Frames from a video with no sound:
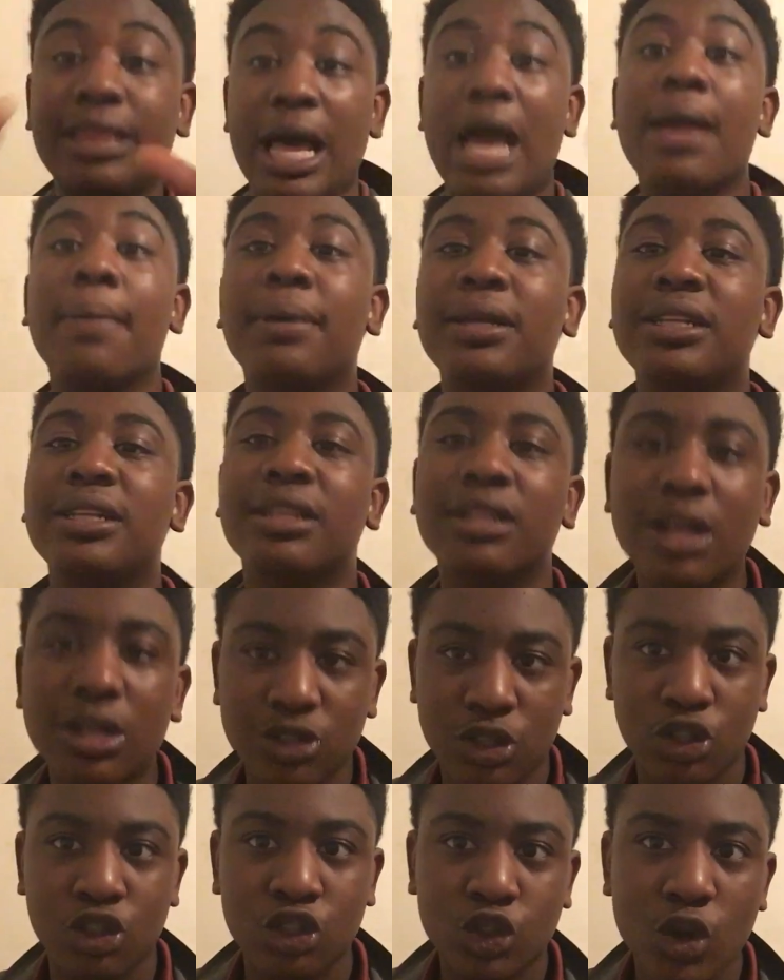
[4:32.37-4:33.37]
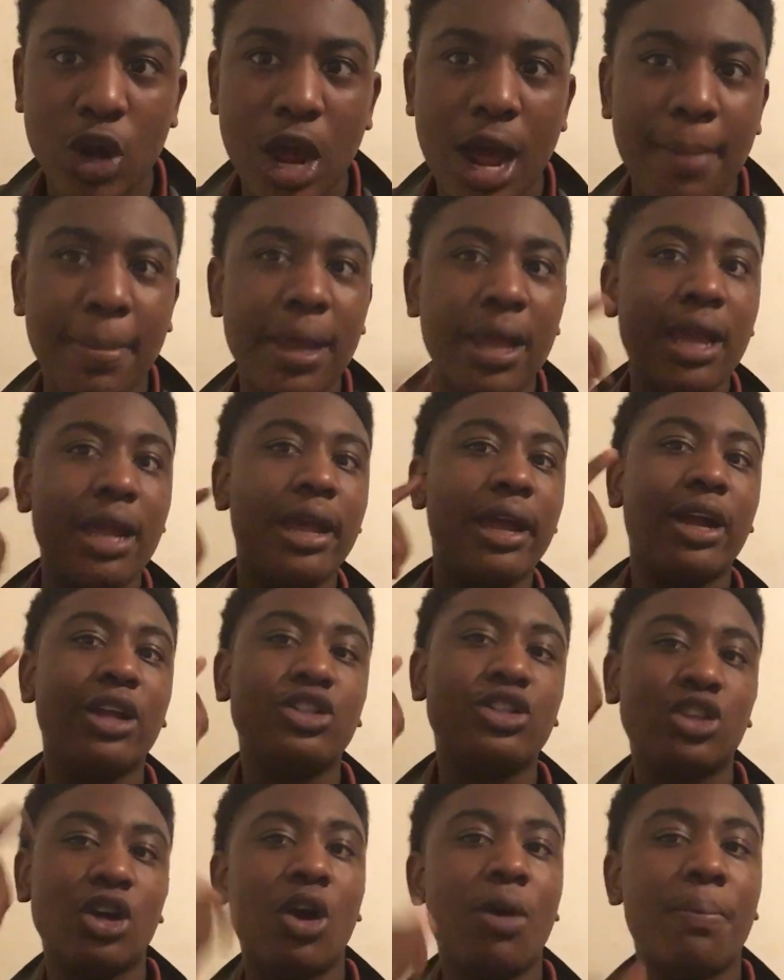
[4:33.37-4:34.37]
like button and also subscribe and
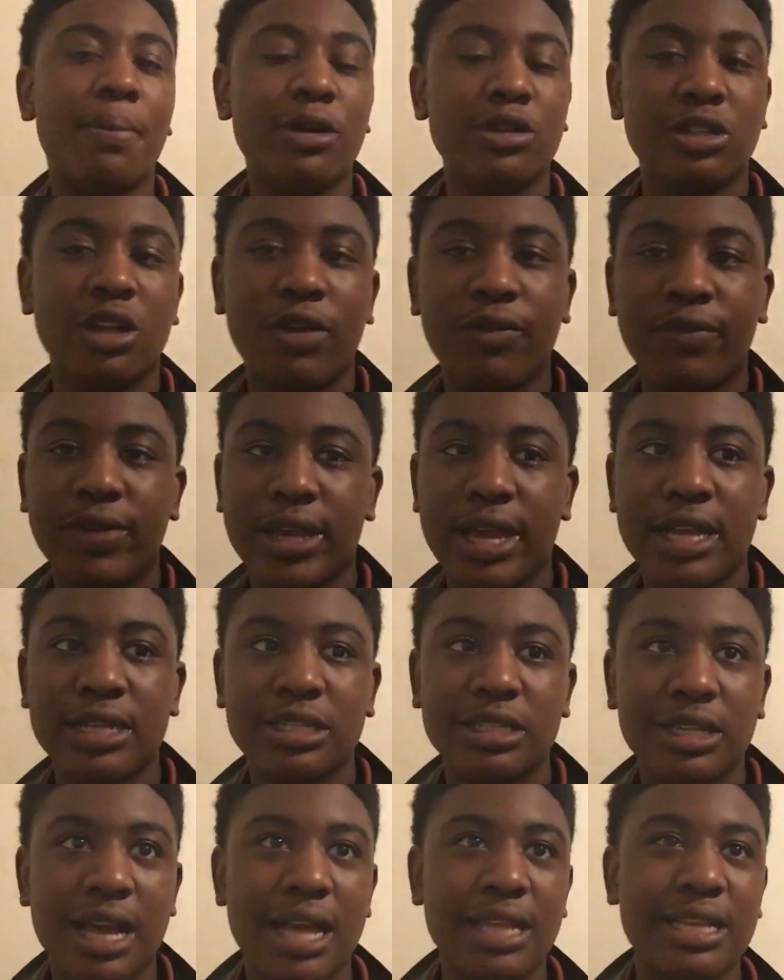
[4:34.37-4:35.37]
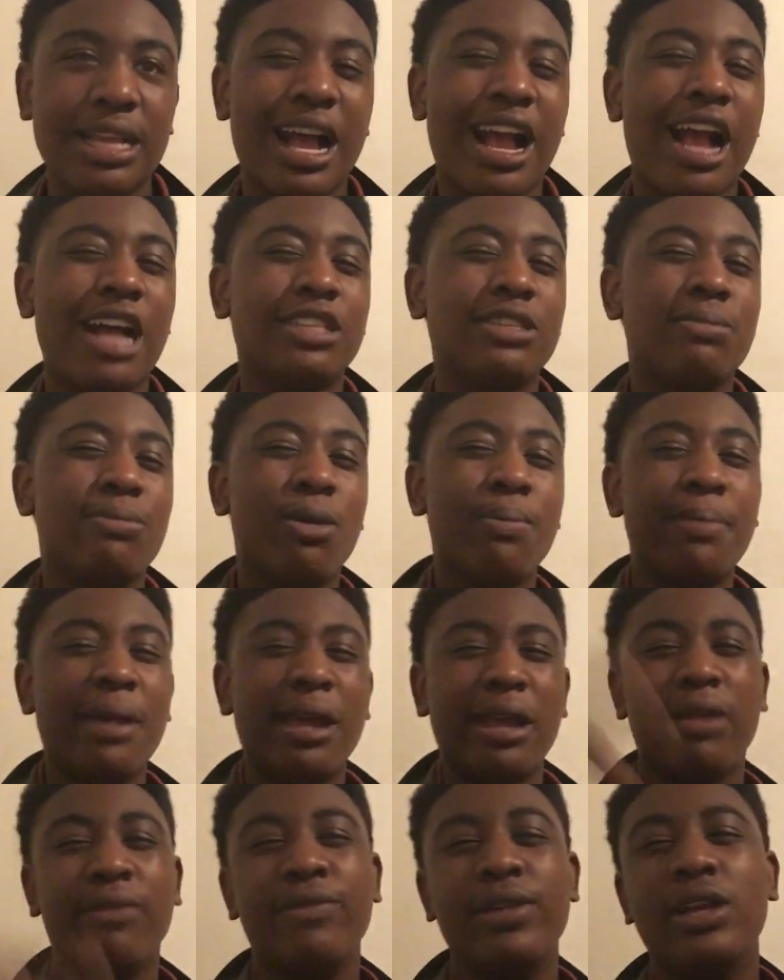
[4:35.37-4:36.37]
turn on post notifications, guys. I got some more
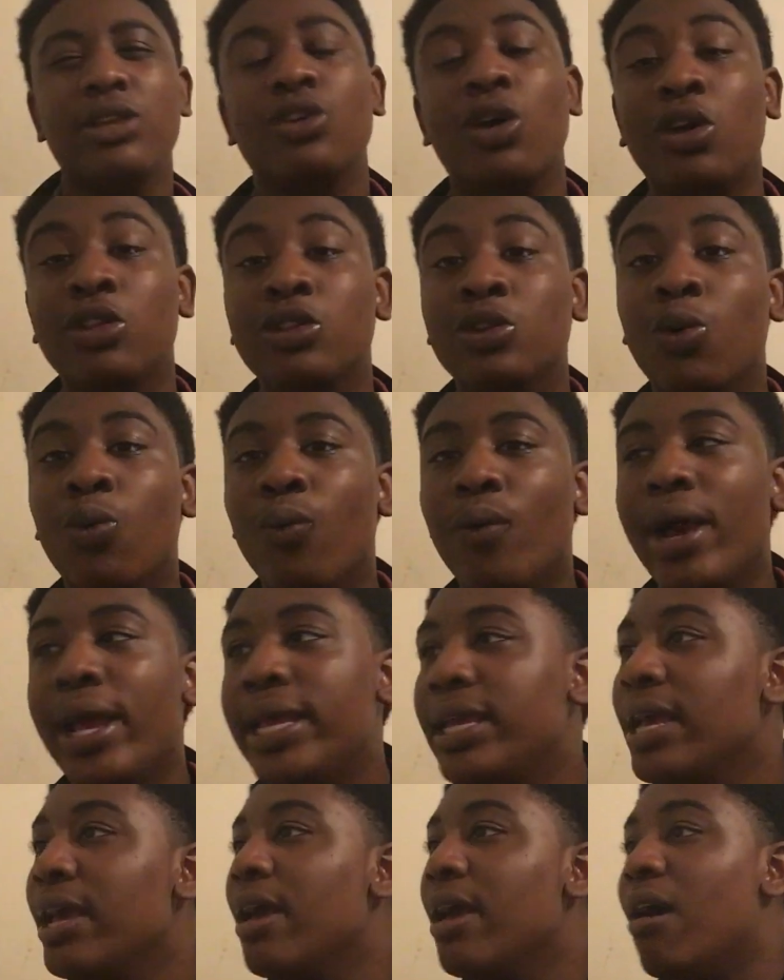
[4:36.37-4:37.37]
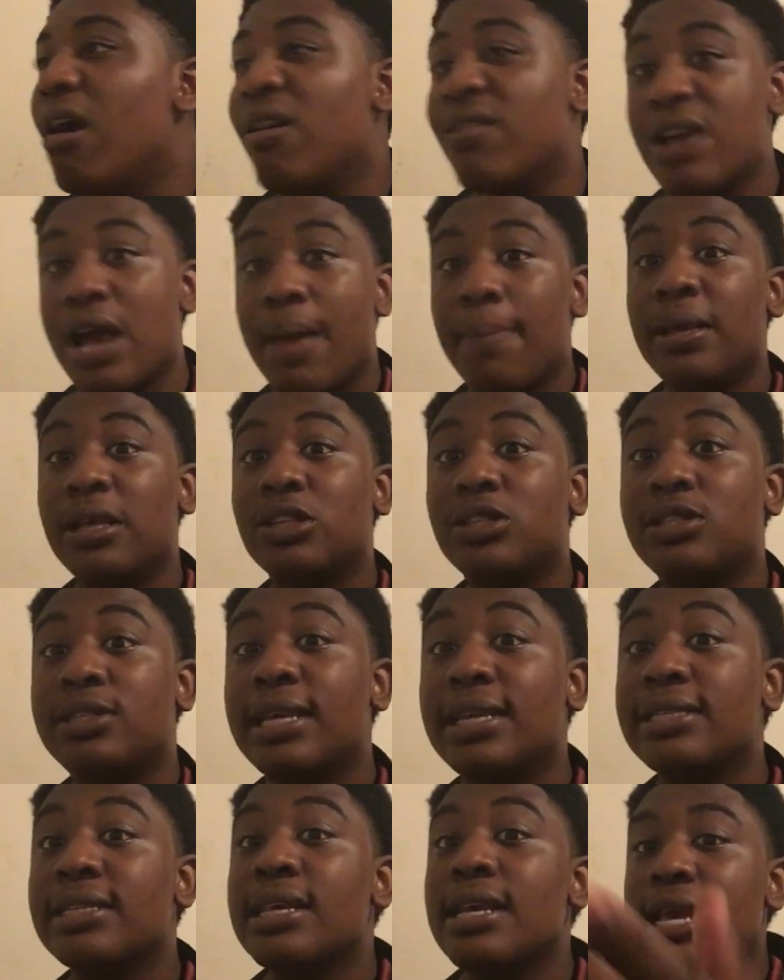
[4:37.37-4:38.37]
banger videos on the way of
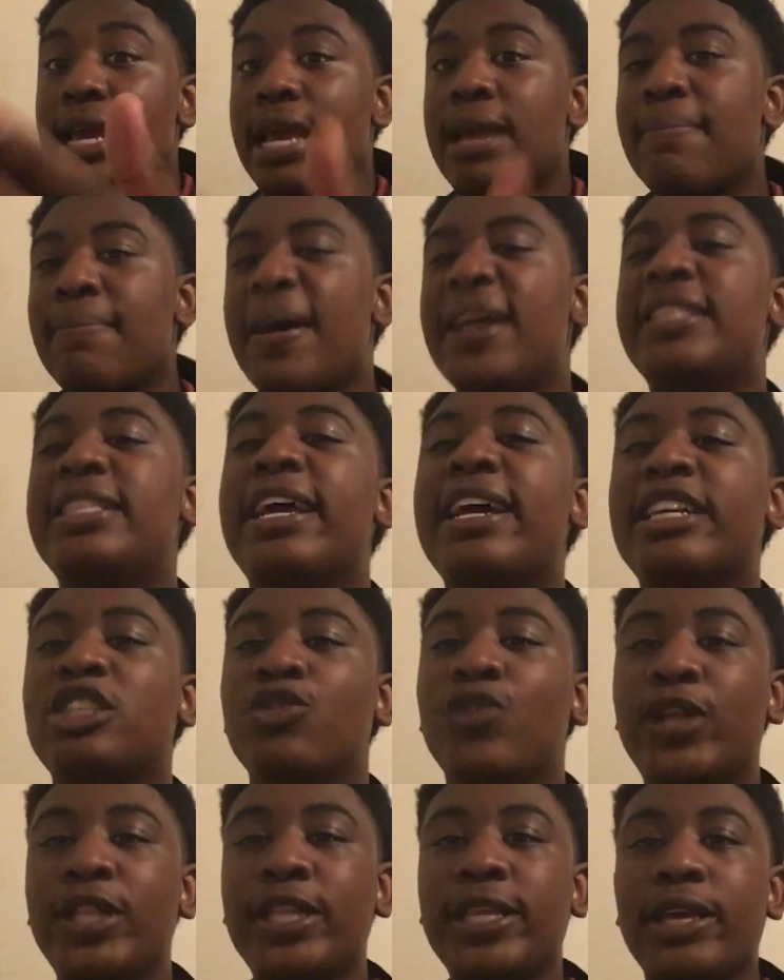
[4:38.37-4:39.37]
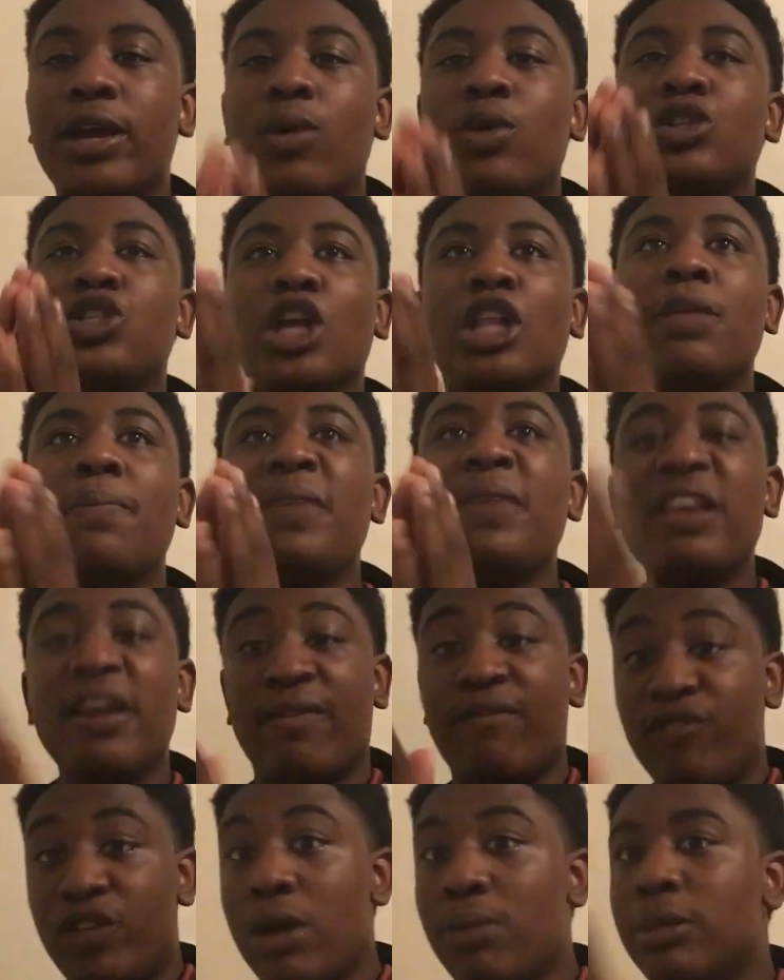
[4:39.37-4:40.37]
Comicman06. And my next video is going to be a
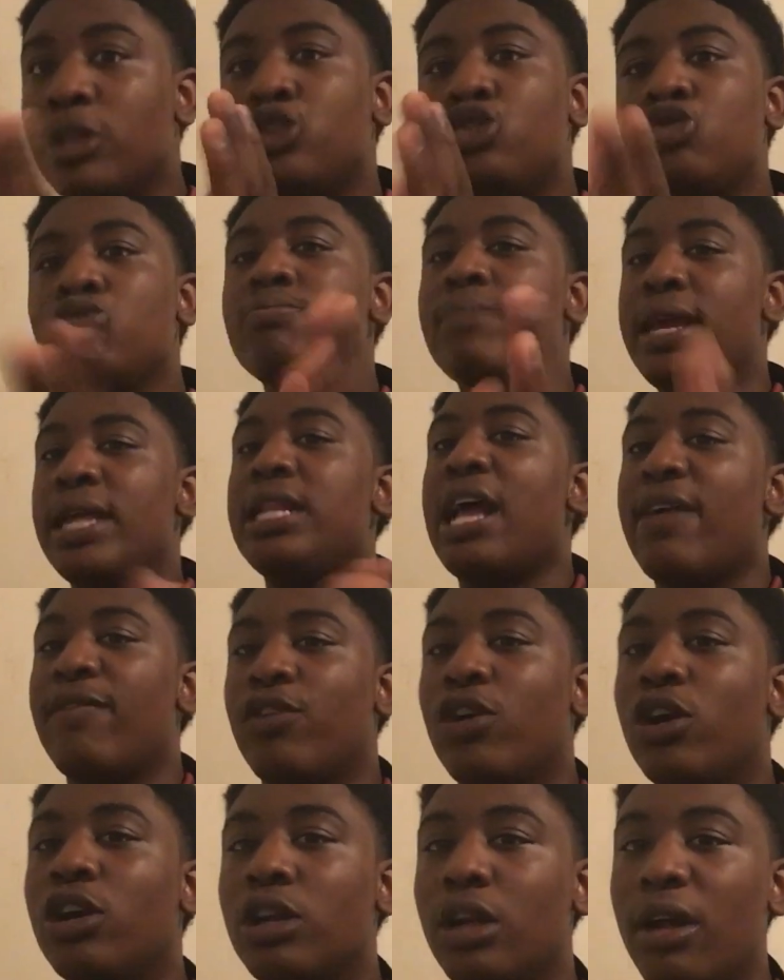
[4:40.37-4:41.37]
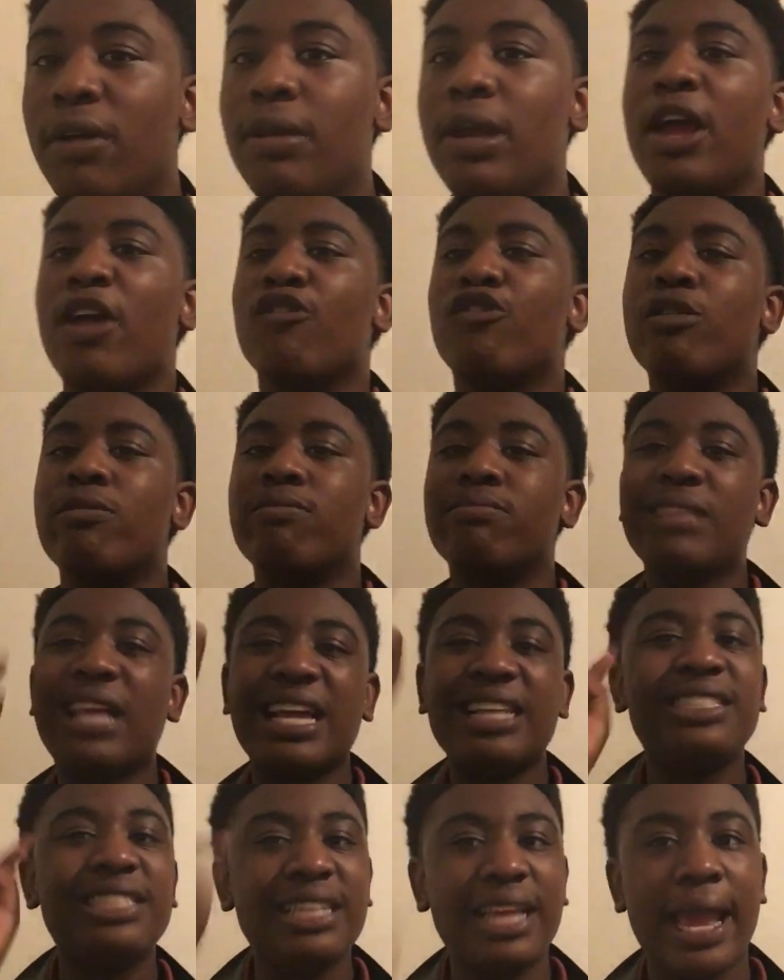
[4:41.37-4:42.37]
film that you may not have heard of from
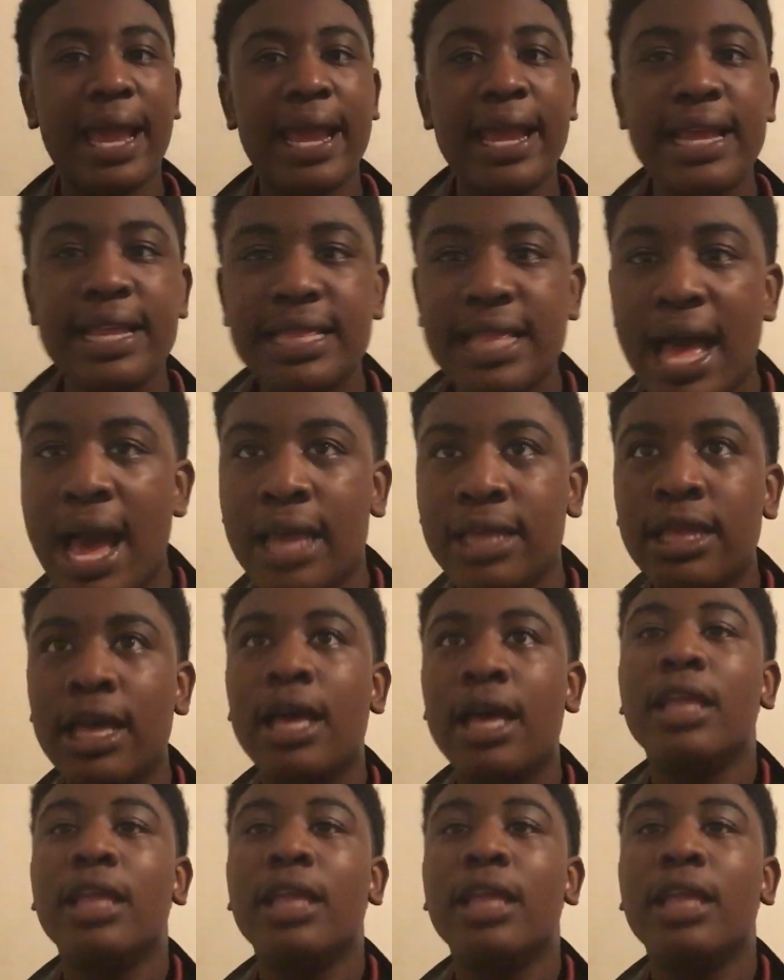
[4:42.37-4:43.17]
1989.